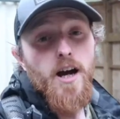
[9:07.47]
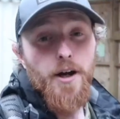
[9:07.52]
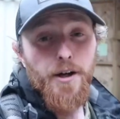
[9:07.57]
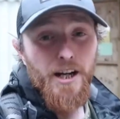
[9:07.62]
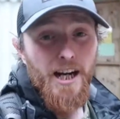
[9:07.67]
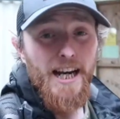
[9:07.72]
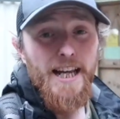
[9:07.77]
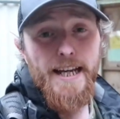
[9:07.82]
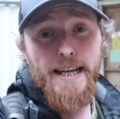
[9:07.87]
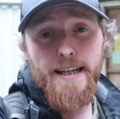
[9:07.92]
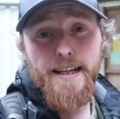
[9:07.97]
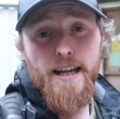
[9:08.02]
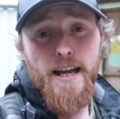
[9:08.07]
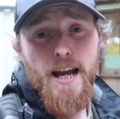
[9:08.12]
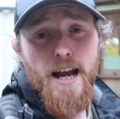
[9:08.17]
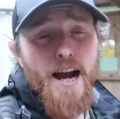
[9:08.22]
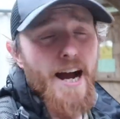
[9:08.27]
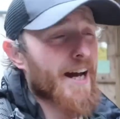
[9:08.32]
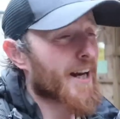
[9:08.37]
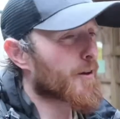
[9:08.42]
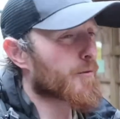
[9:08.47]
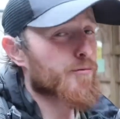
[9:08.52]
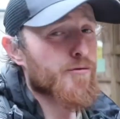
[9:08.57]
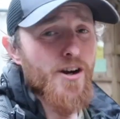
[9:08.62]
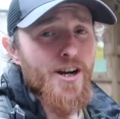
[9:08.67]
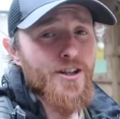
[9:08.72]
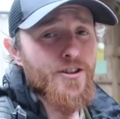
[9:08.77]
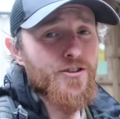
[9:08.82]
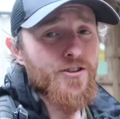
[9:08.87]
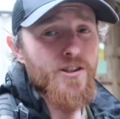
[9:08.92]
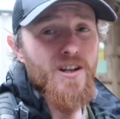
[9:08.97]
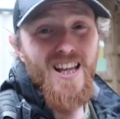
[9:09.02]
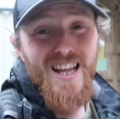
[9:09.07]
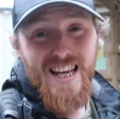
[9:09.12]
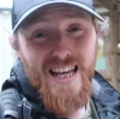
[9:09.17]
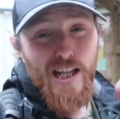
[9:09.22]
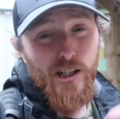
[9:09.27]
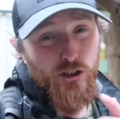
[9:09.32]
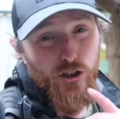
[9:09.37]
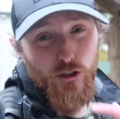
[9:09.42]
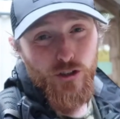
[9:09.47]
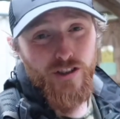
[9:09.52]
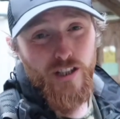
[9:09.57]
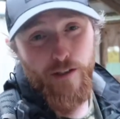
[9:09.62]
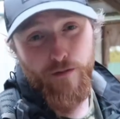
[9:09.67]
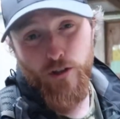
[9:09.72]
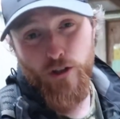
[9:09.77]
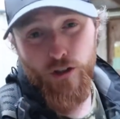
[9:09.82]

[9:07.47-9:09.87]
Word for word: I'm clean and I'm fresh. Let's go see if